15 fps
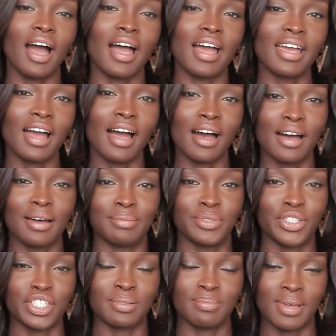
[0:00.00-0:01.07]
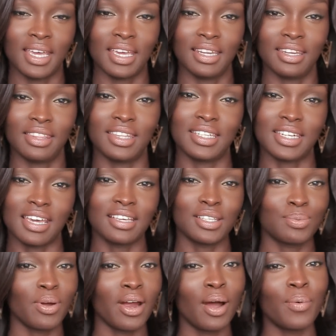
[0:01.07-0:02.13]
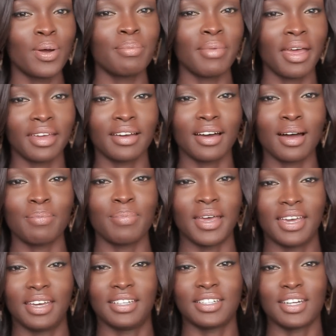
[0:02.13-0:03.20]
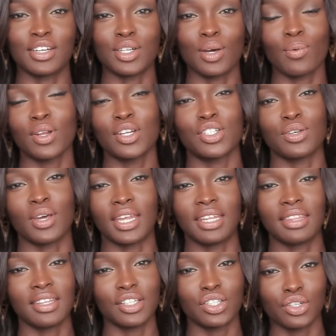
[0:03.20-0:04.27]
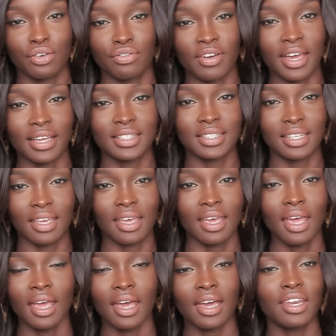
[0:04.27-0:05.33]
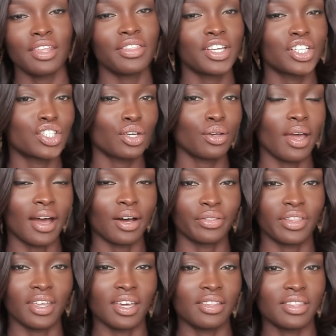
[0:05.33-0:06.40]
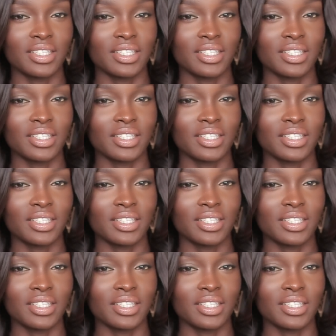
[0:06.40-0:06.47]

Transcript: I just mean the days where I wear makeup and I don't want to do anything too fancy, anything too out there.